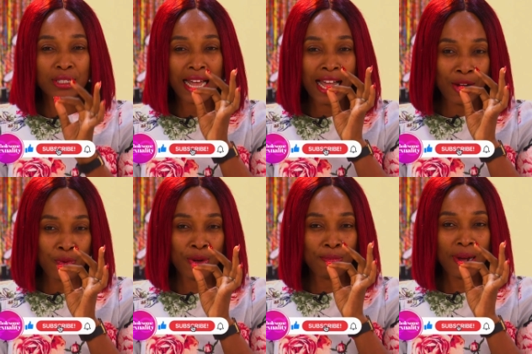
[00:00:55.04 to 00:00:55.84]
but I
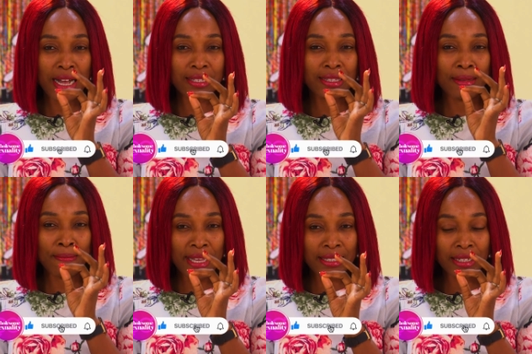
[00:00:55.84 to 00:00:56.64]
will pass
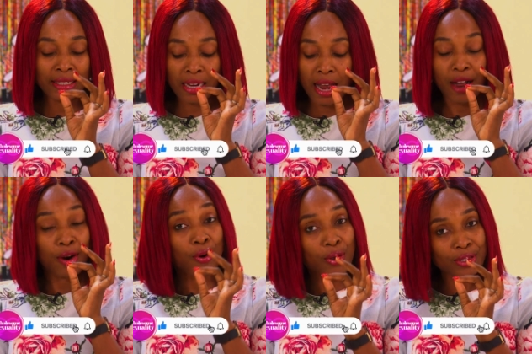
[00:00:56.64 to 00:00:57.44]
the message
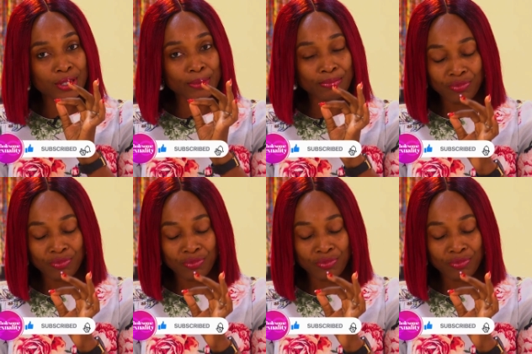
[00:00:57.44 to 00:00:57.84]
across.